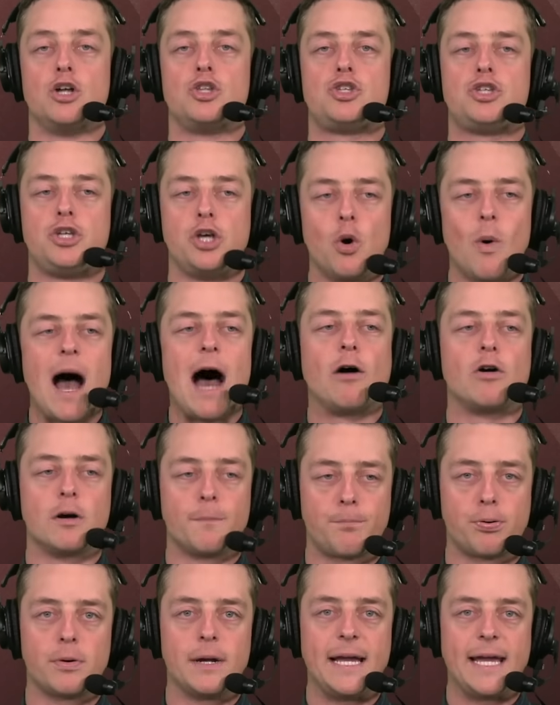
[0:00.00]
Two-hour
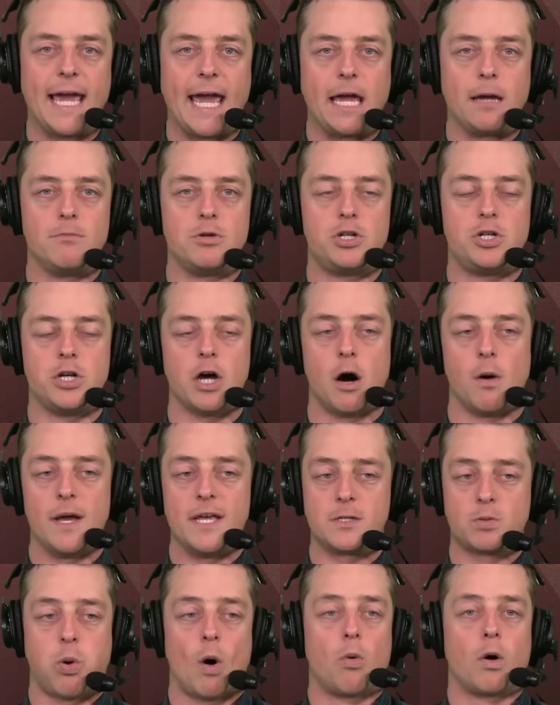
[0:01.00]
pregame show
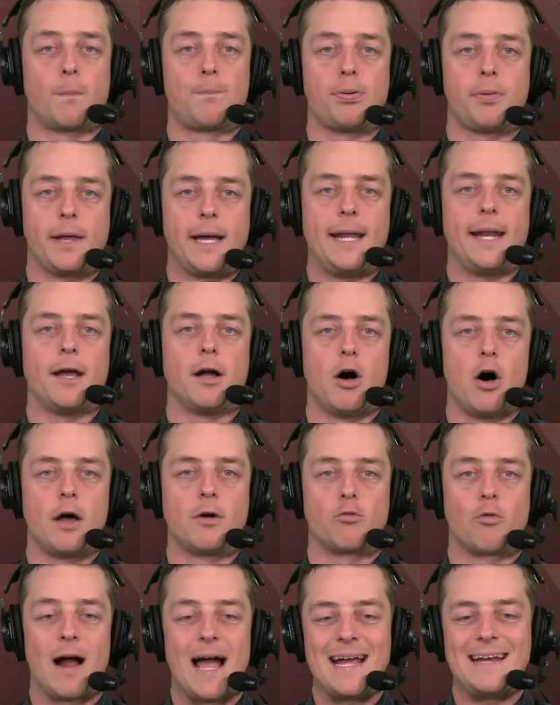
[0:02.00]
is what we're planning on
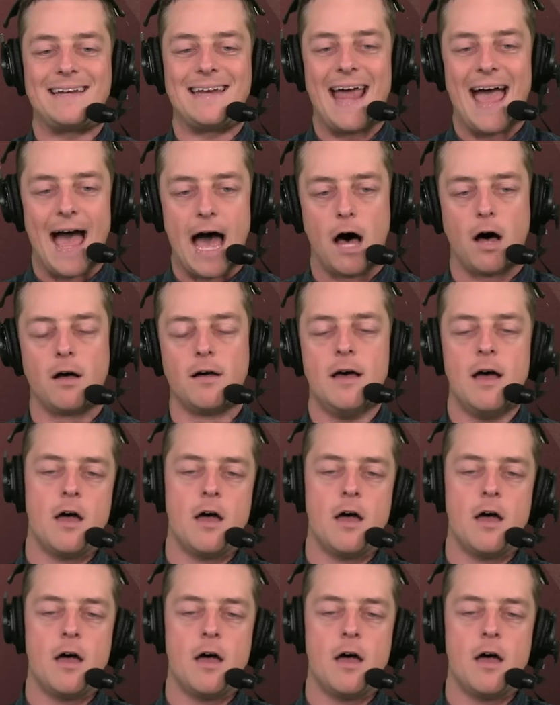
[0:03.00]
right now.